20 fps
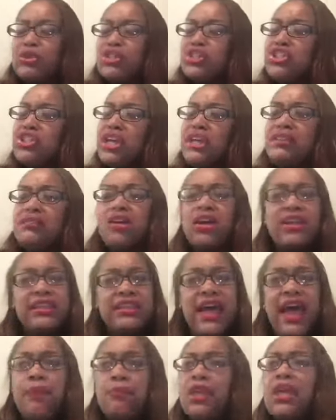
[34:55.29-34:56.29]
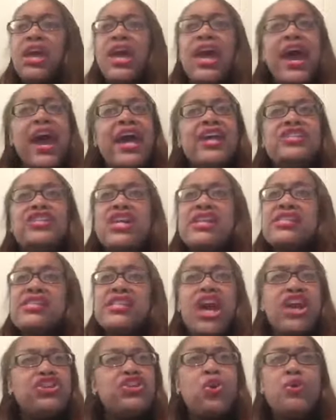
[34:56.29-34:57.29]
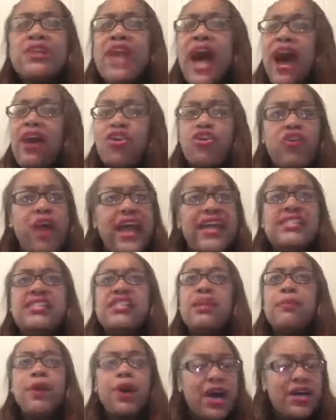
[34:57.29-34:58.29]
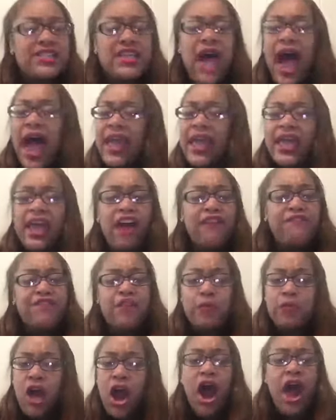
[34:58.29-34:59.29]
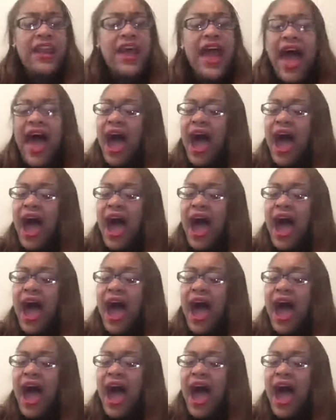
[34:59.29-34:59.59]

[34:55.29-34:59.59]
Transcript: And she looked at me and she said, you're not crazy because I hear from God.